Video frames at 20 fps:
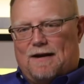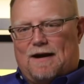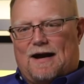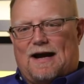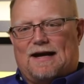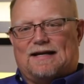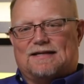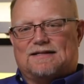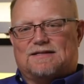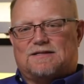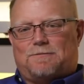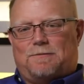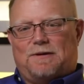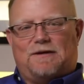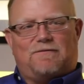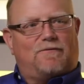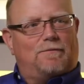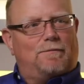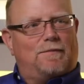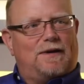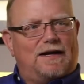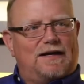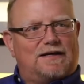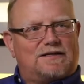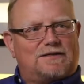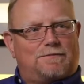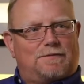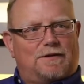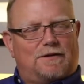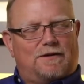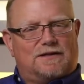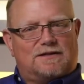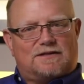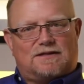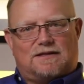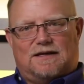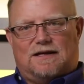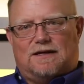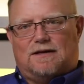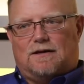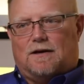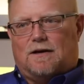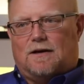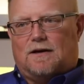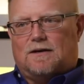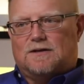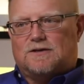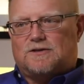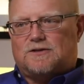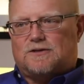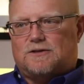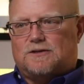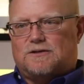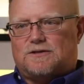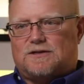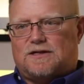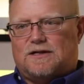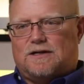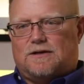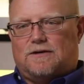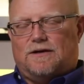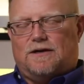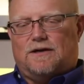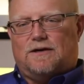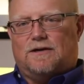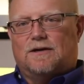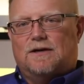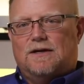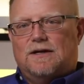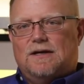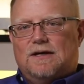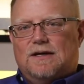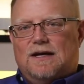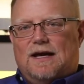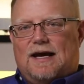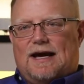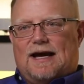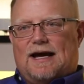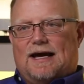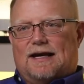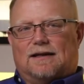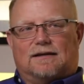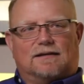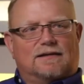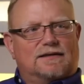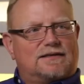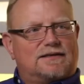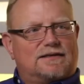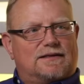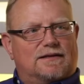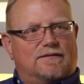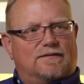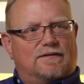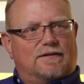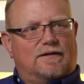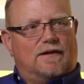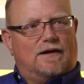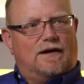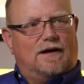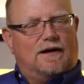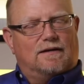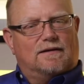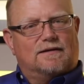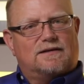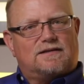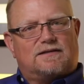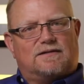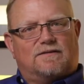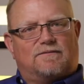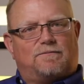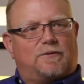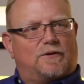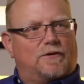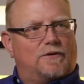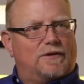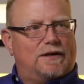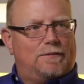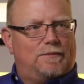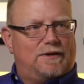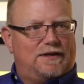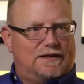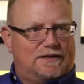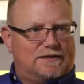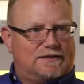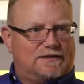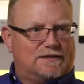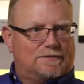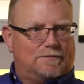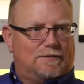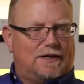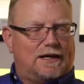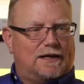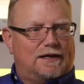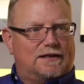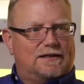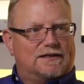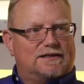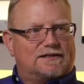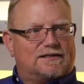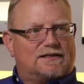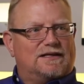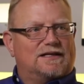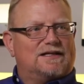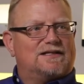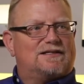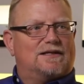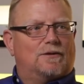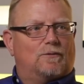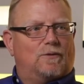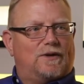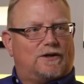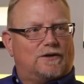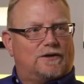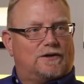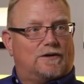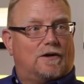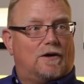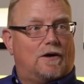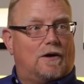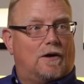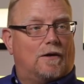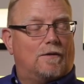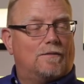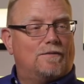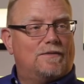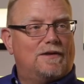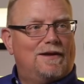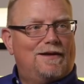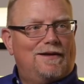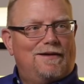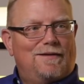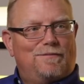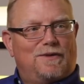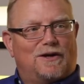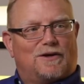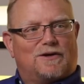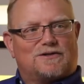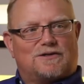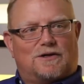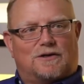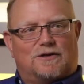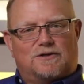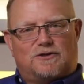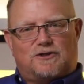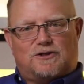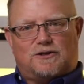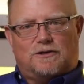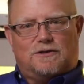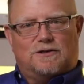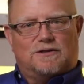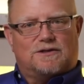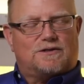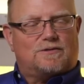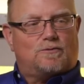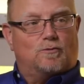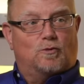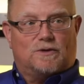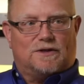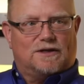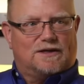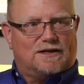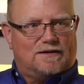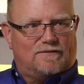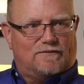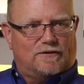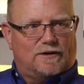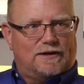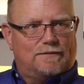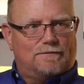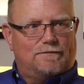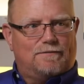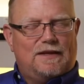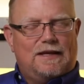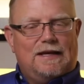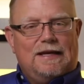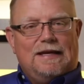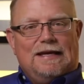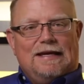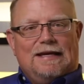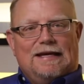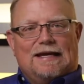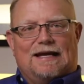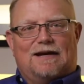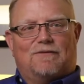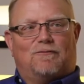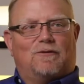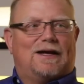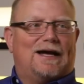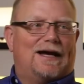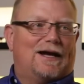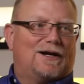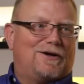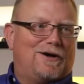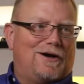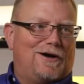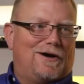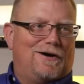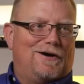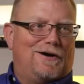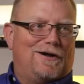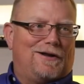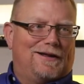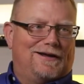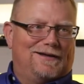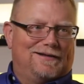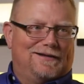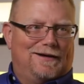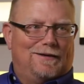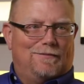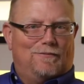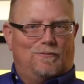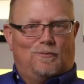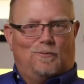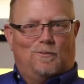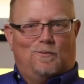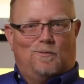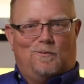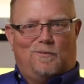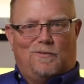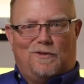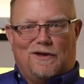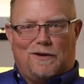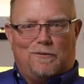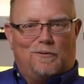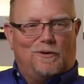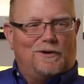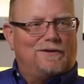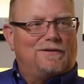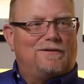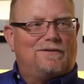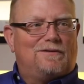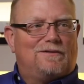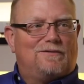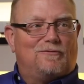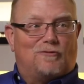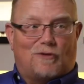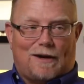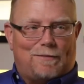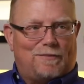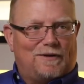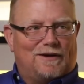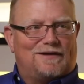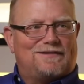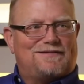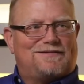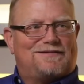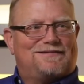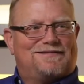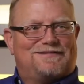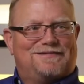I can speak from my experience that our insurance carrier had a list of prohibited commodities, things that we couldn't haul because our insurance wouldn't cover it. And if we got caught hauling them, they would drop us,